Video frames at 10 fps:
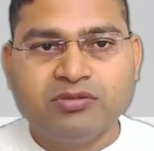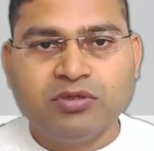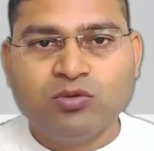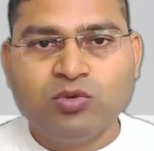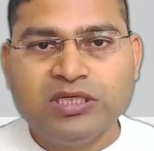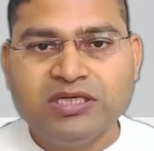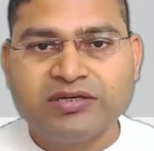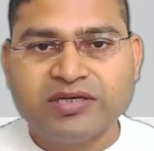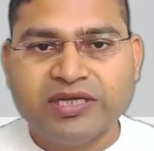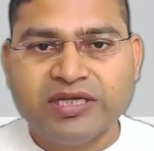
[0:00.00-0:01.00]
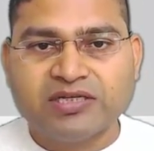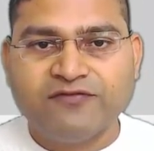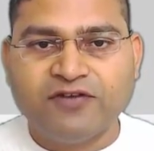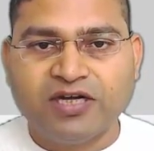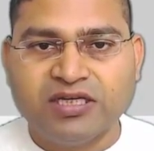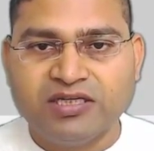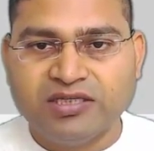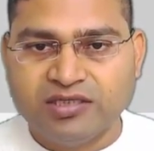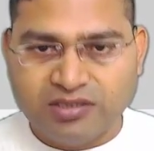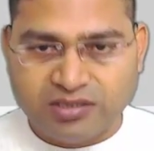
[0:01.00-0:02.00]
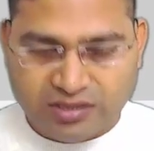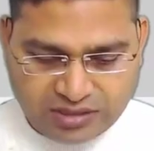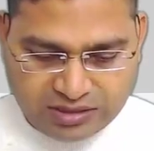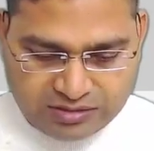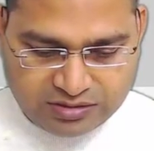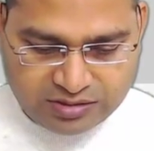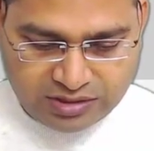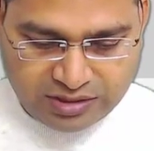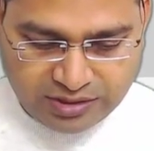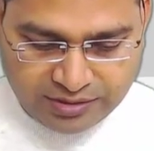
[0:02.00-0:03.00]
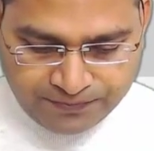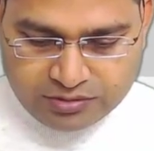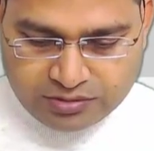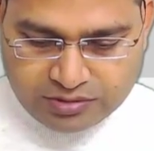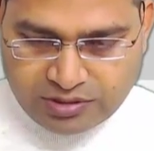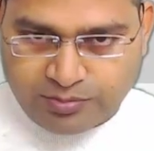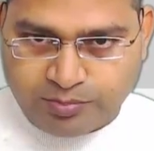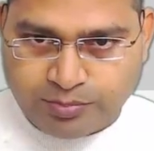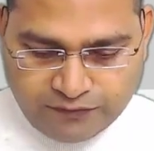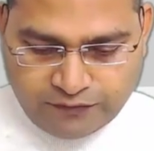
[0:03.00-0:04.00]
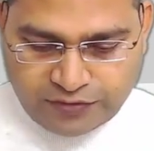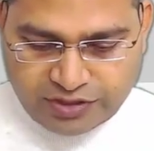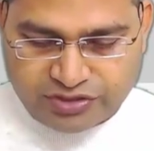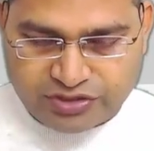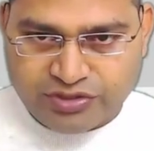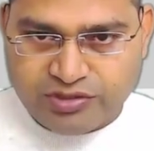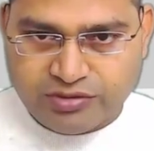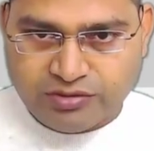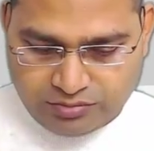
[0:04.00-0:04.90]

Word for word: So I'll quickly create a file here and I'll say zip function